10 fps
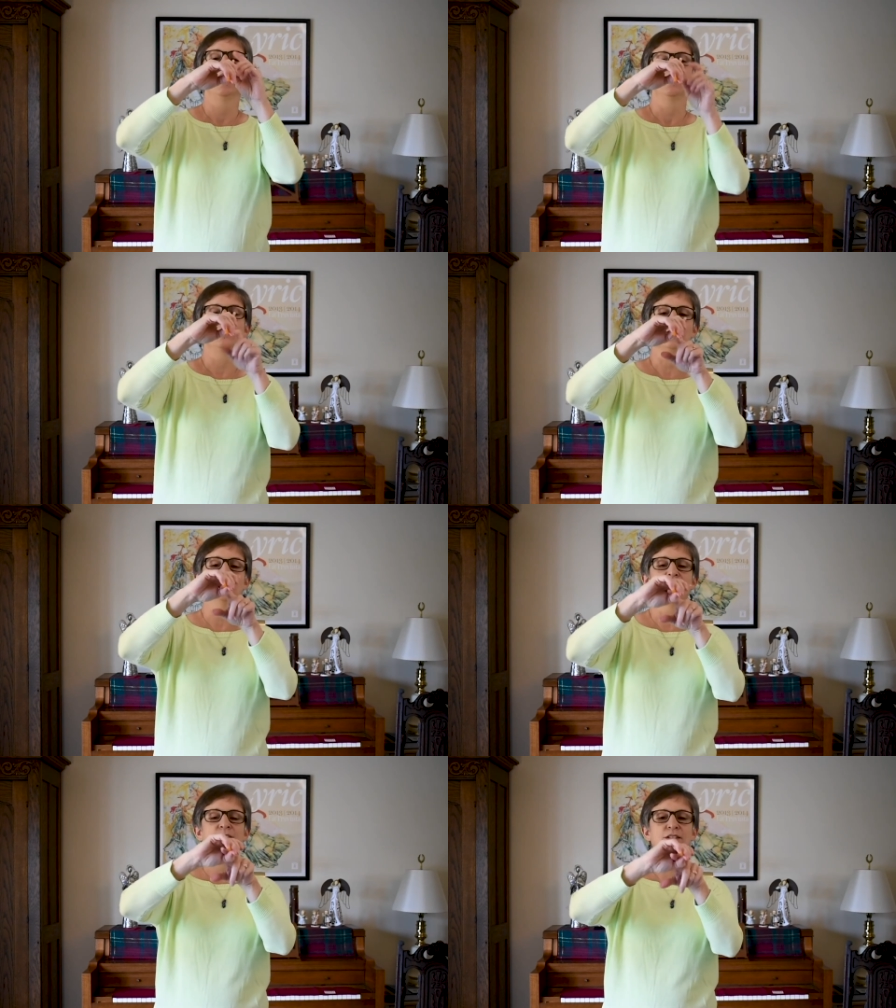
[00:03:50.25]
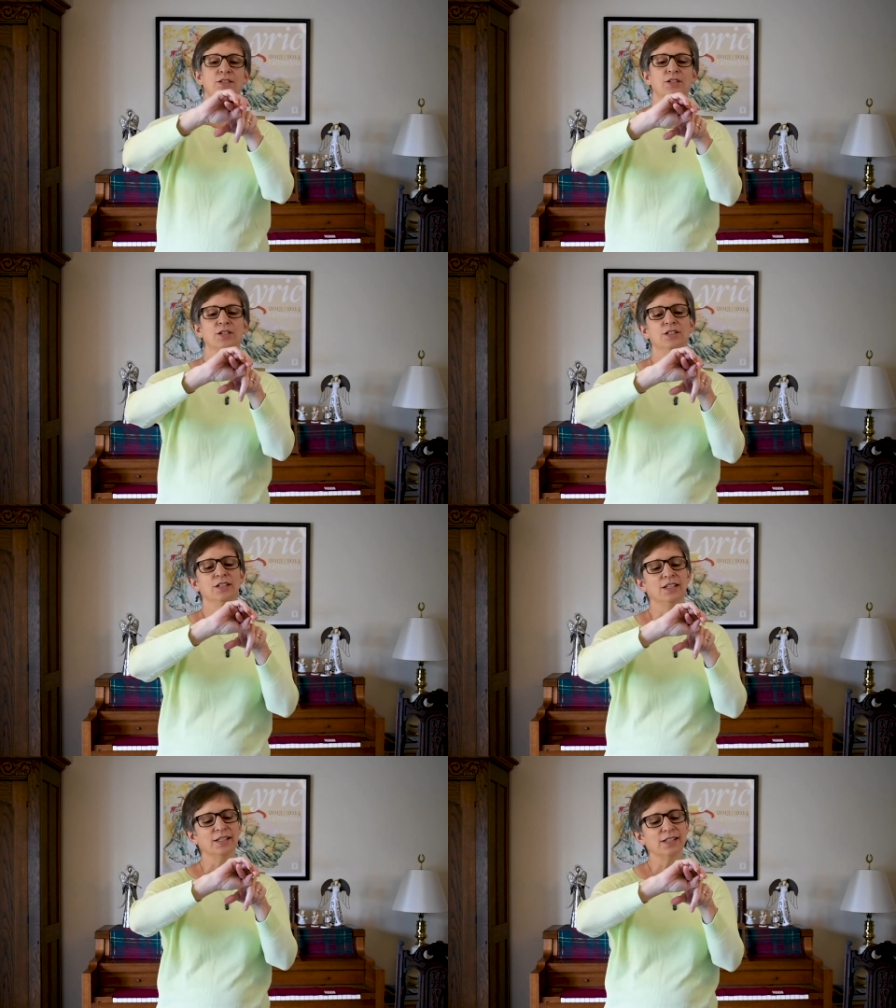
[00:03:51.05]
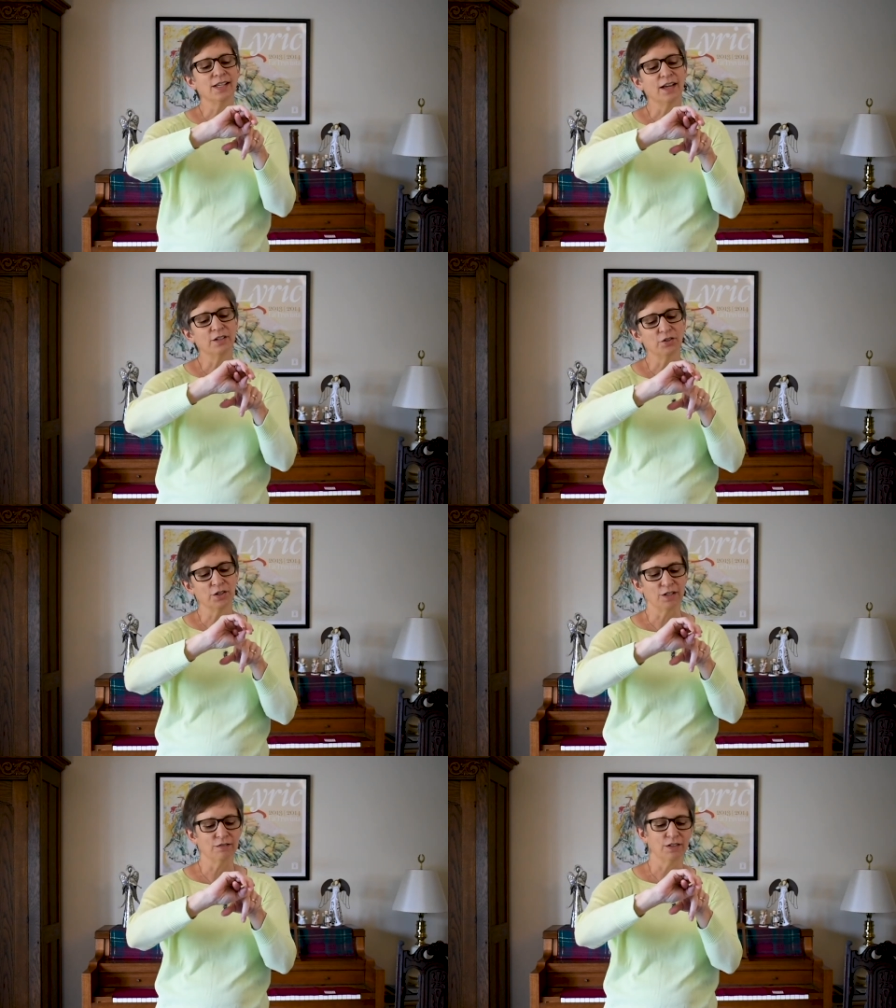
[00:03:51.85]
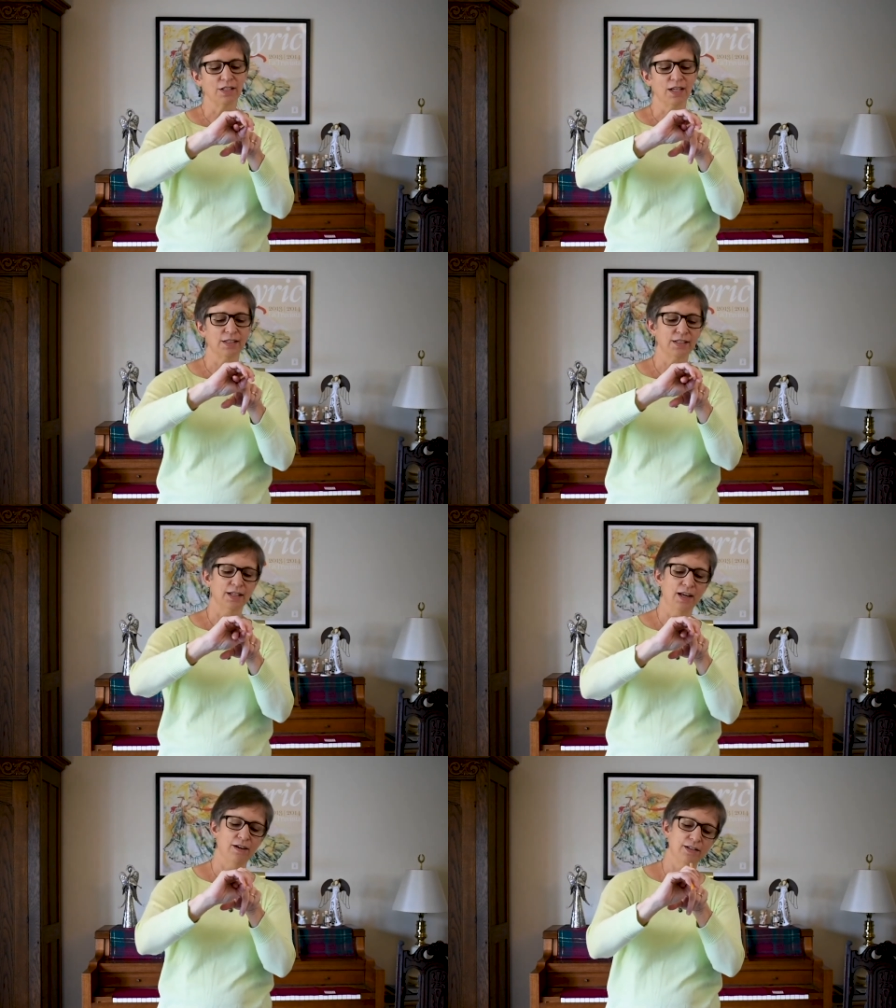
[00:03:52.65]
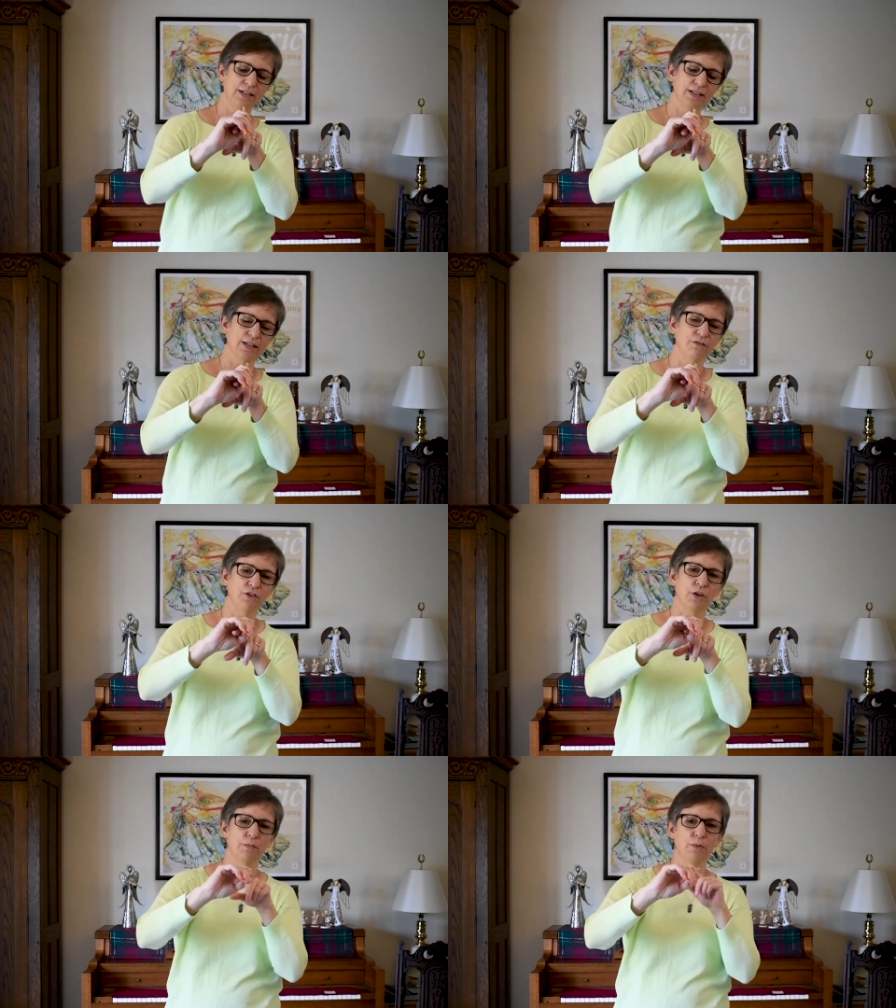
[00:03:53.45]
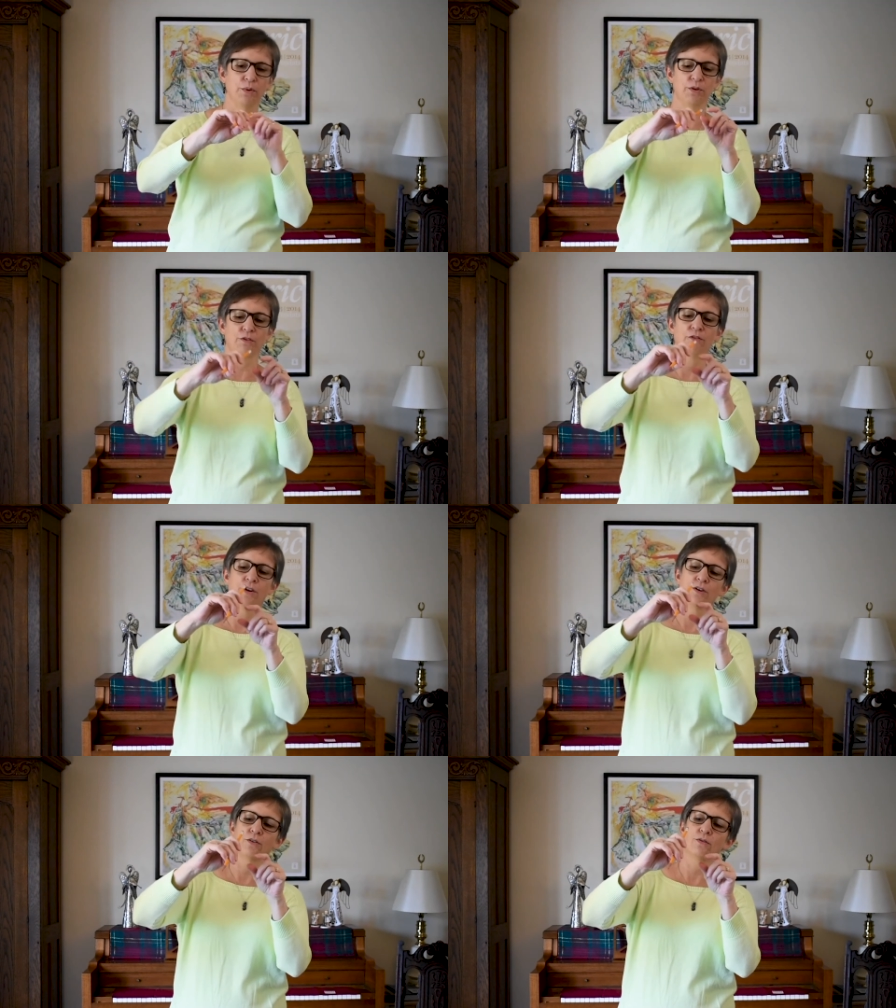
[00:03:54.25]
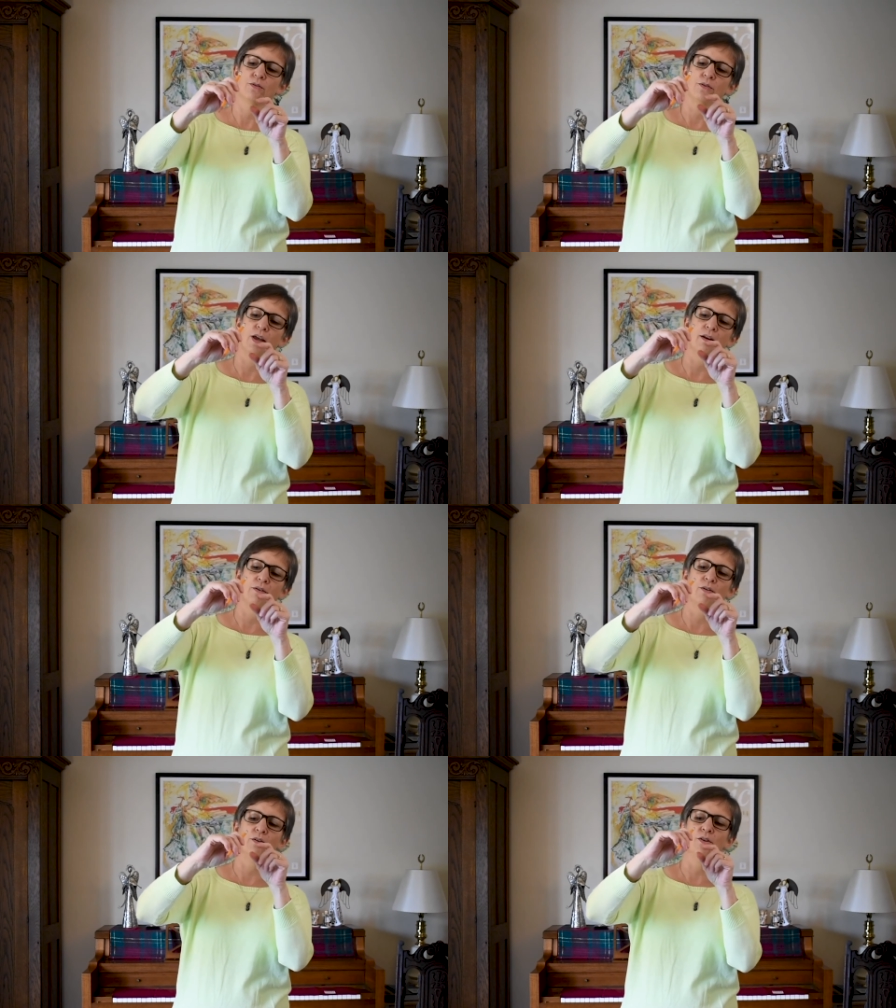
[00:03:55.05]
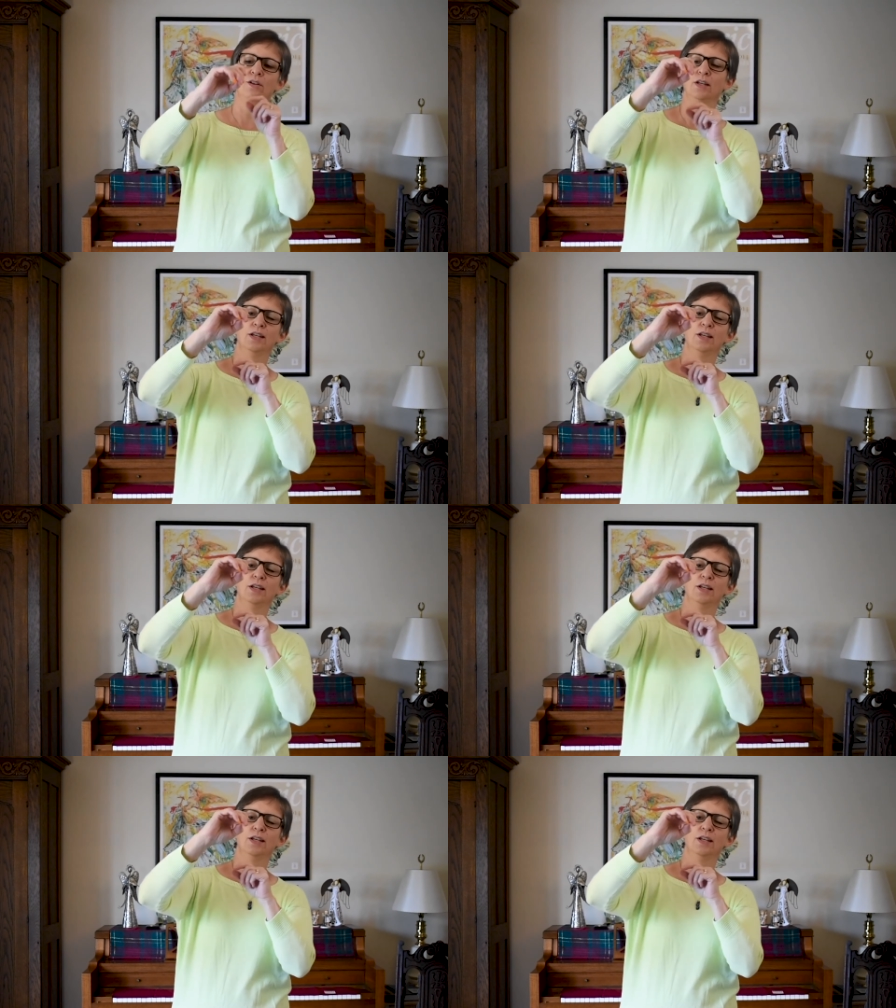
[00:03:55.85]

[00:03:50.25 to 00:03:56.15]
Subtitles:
There's still a circle on the inside. You can even test it out to see if you can put your finger through that hole.